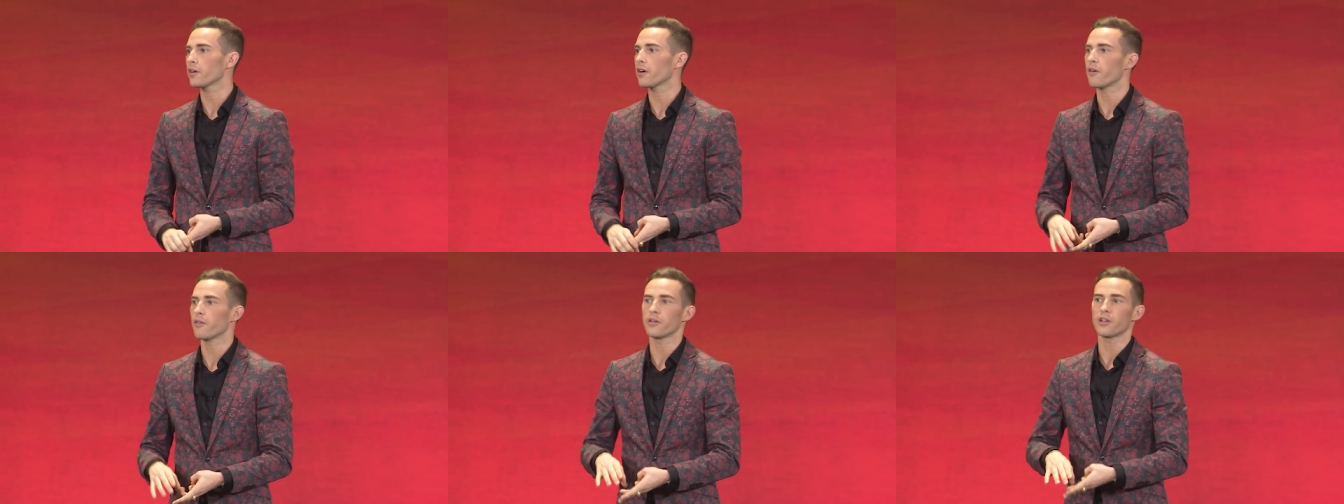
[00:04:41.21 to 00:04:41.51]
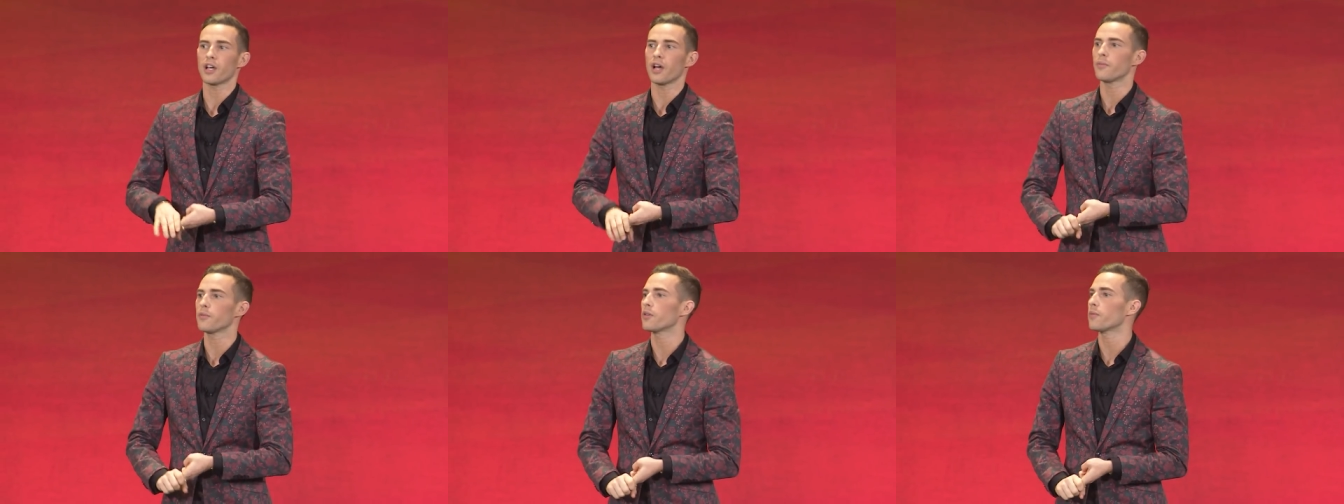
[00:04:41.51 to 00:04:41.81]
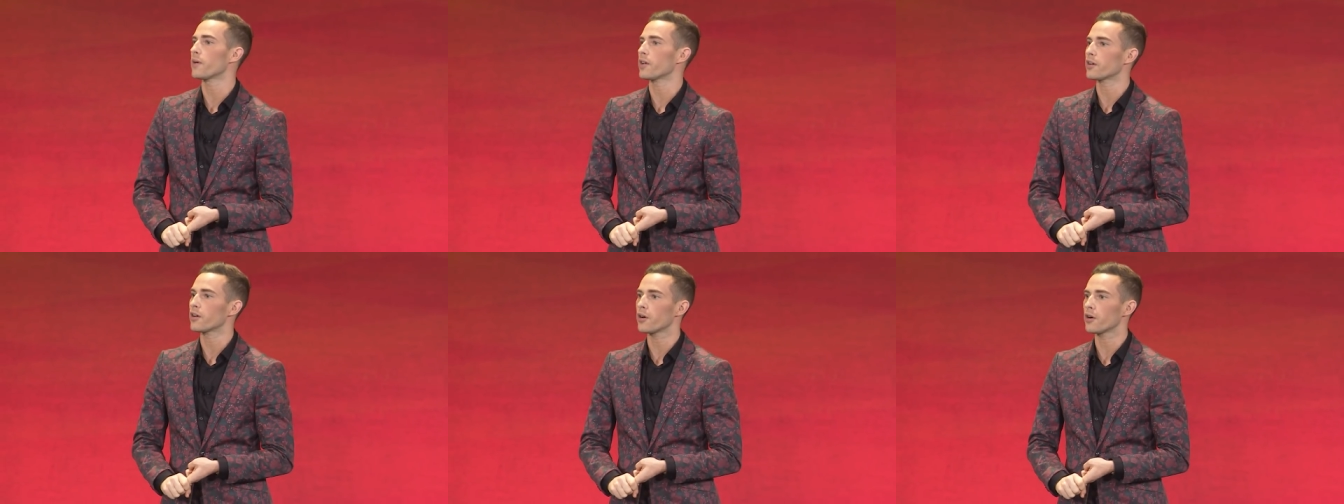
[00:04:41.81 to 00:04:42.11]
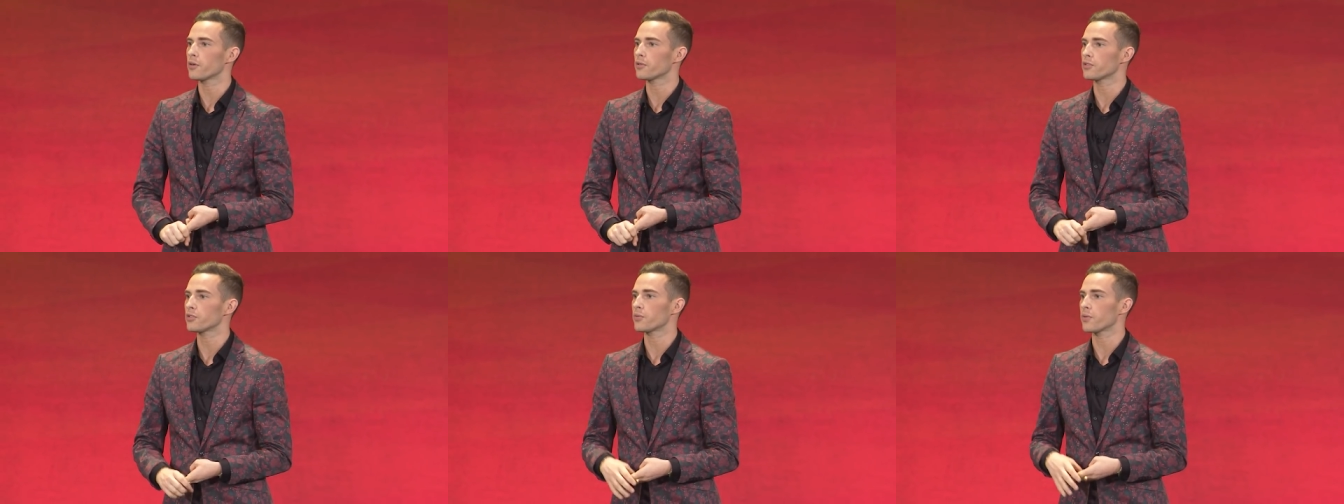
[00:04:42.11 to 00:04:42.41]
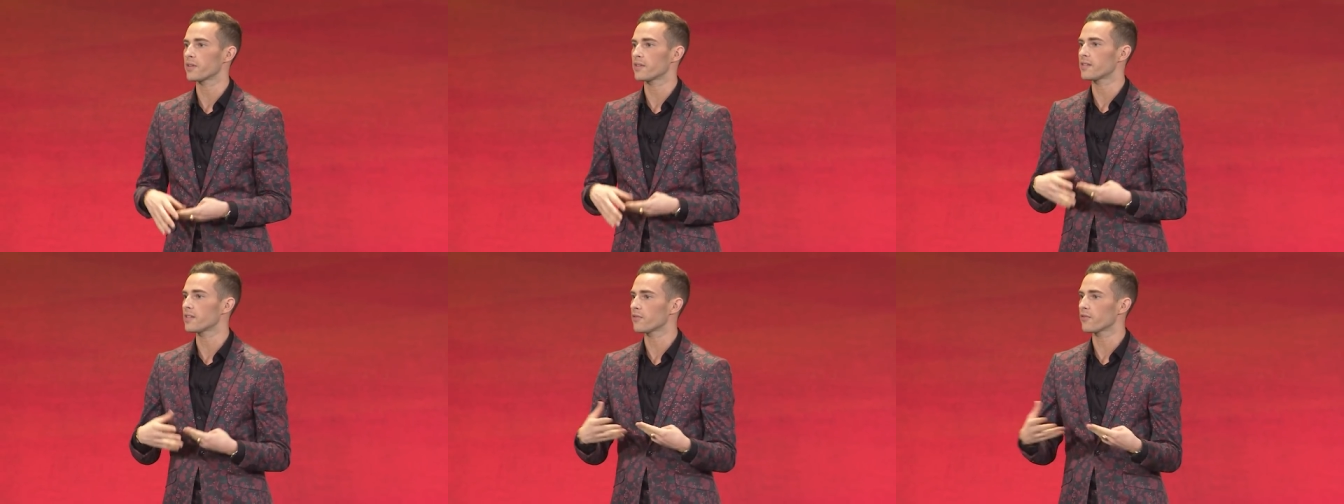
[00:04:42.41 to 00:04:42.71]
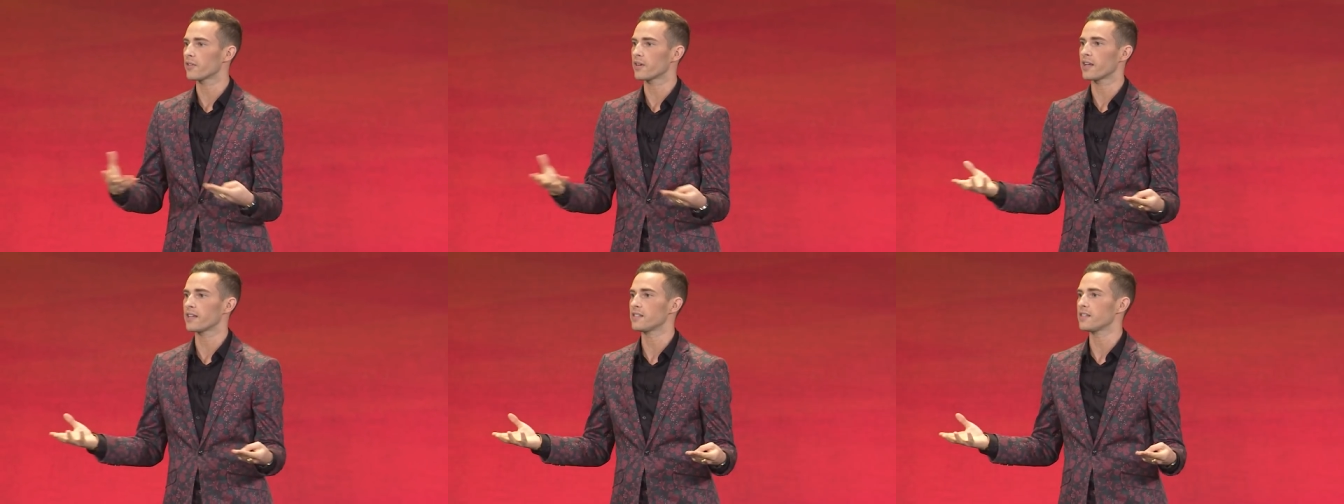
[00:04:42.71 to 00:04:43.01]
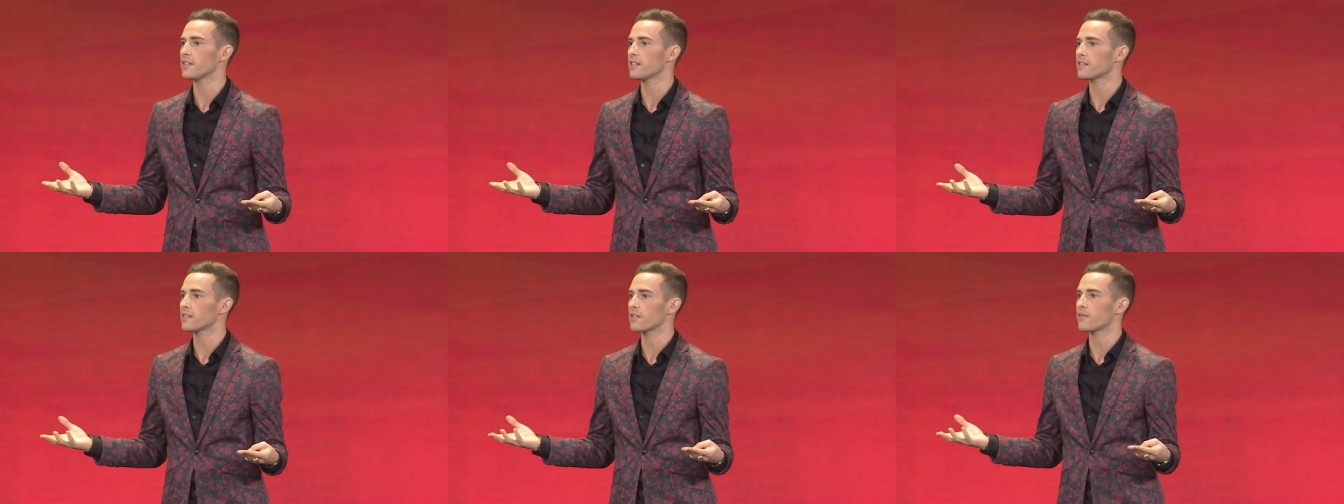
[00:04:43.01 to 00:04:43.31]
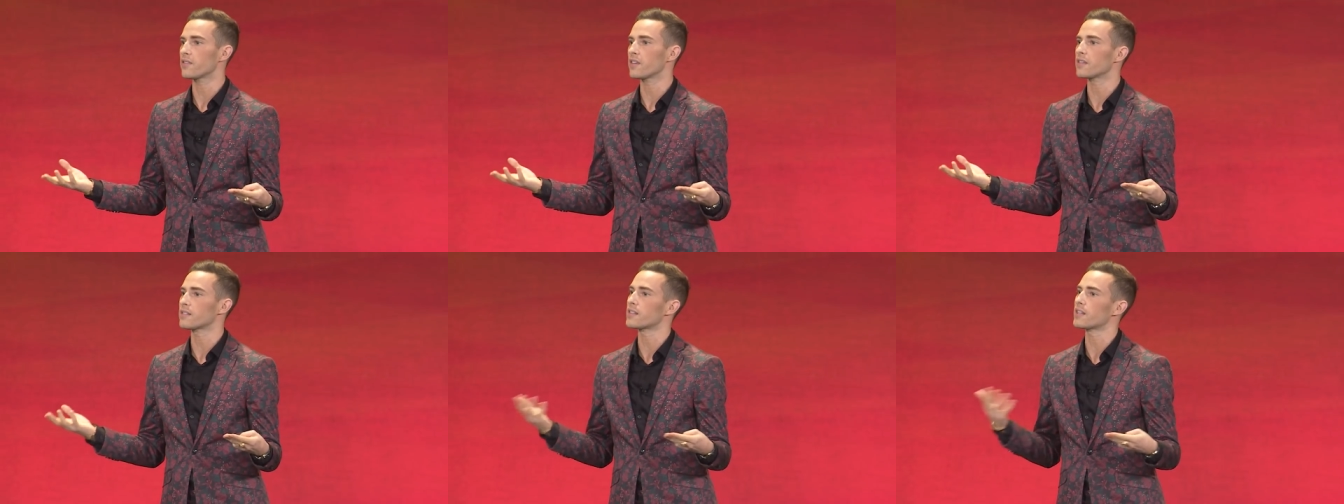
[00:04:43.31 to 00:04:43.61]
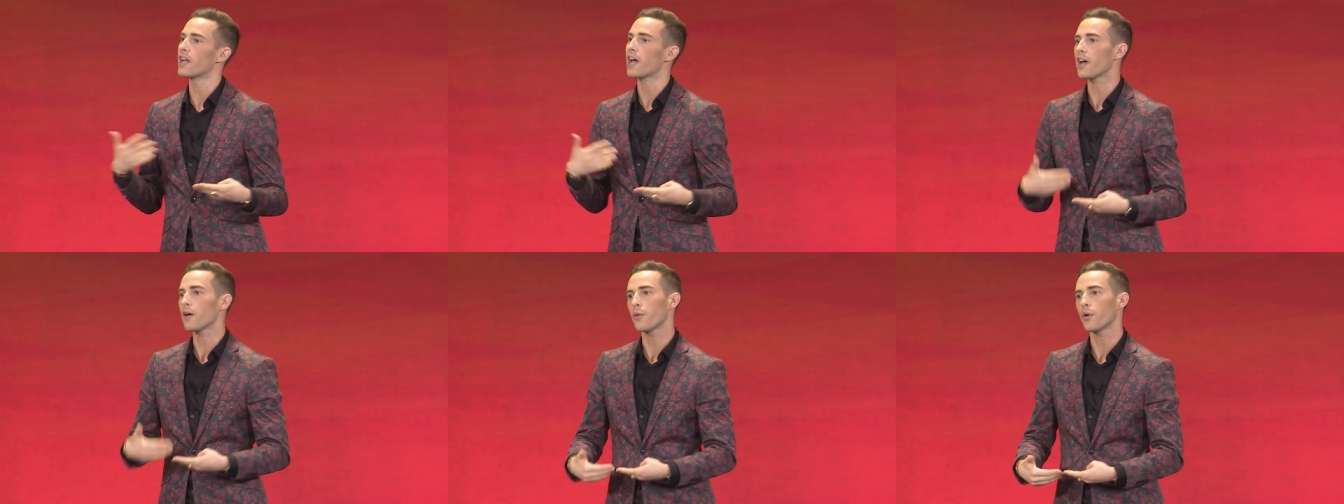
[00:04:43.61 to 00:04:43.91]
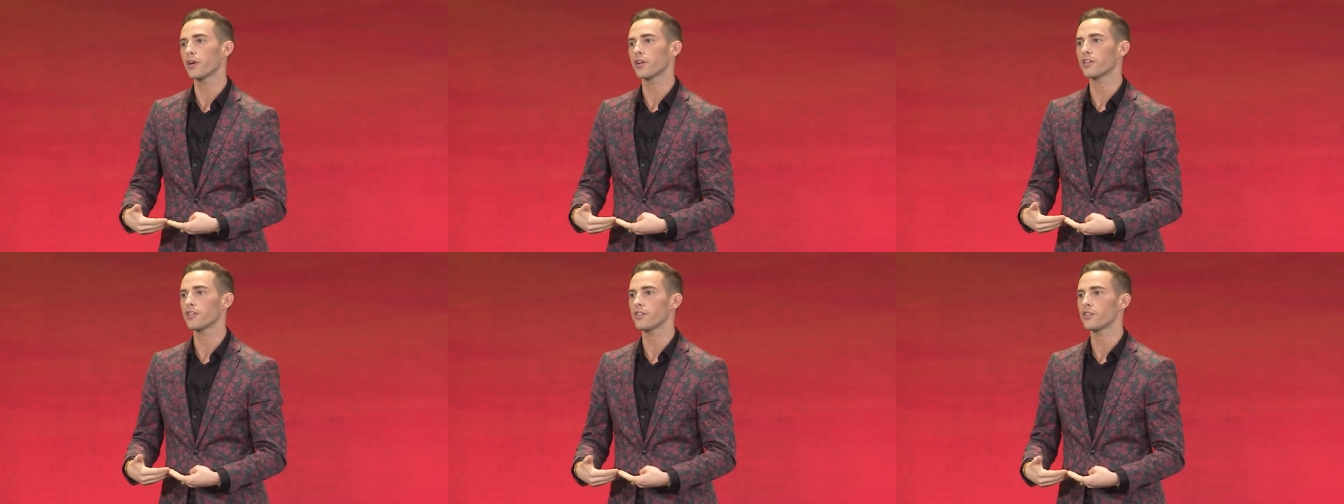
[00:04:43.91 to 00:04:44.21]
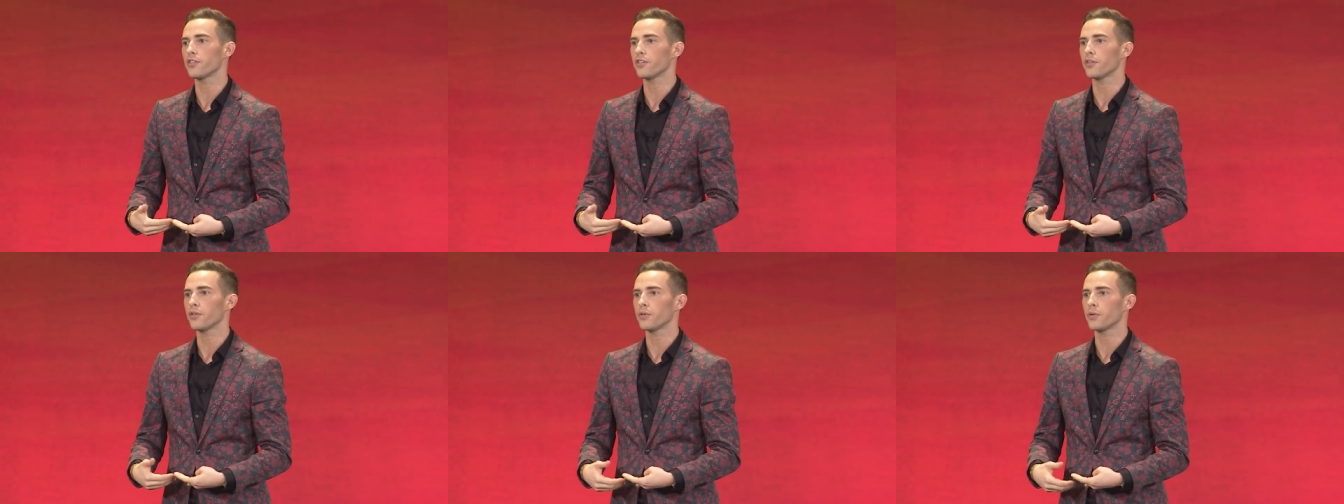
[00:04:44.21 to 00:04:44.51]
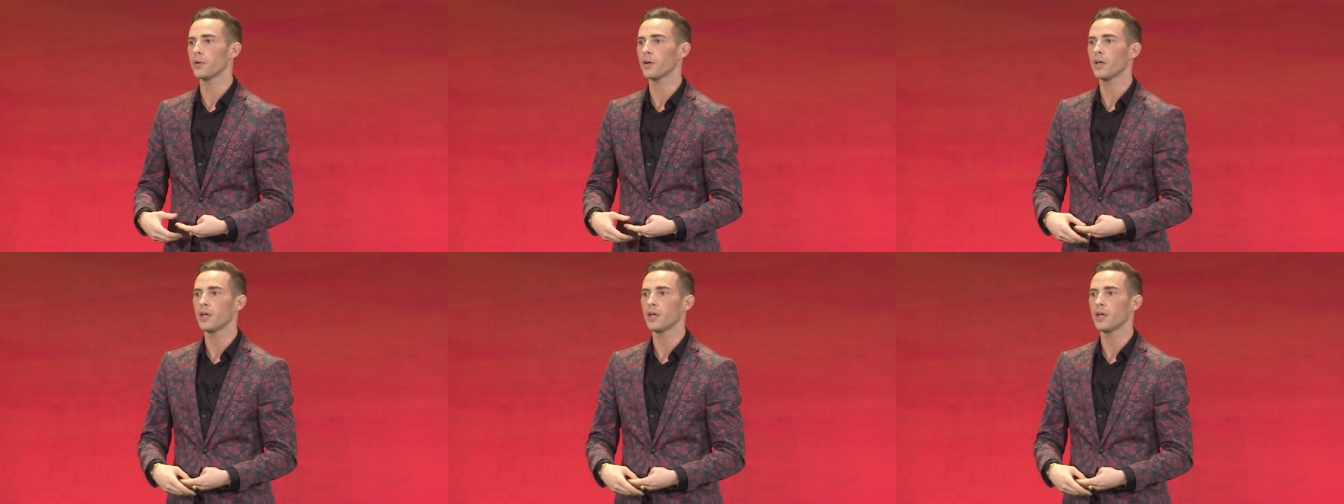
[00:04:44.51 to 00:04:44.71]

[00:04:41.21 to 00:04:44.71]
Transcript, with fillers: I would come to my coach with different ideas of things that I wanted to do